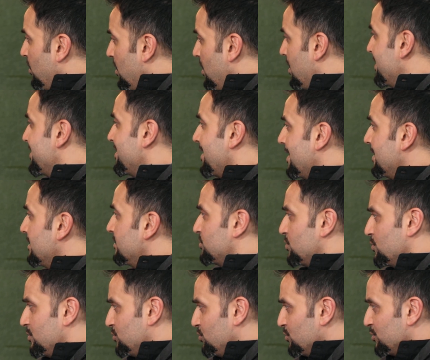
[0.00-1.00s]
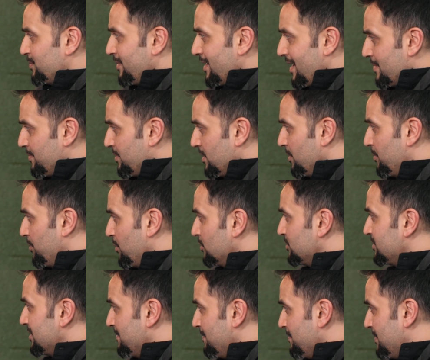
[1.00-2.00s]
got so we talked about
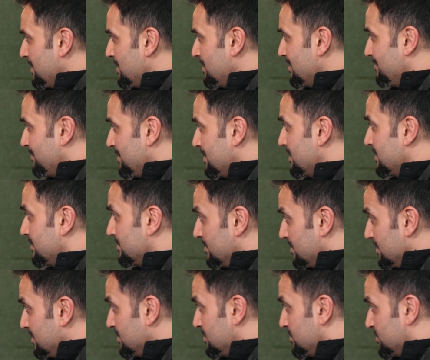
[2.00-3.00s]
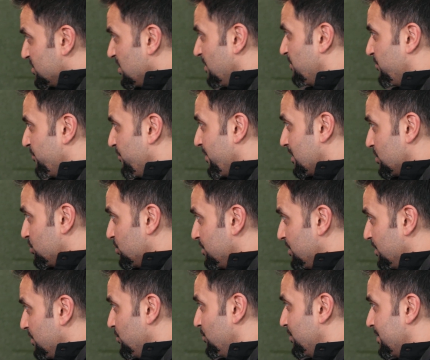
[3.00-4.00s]
apolipoprotein B being the
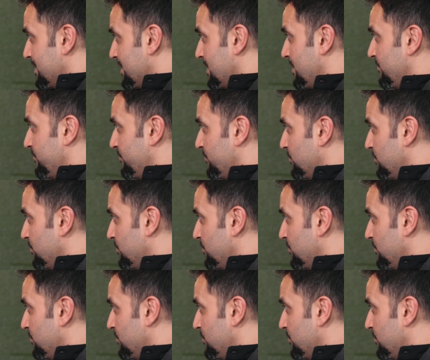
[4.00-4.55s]
subfraction that you're looking out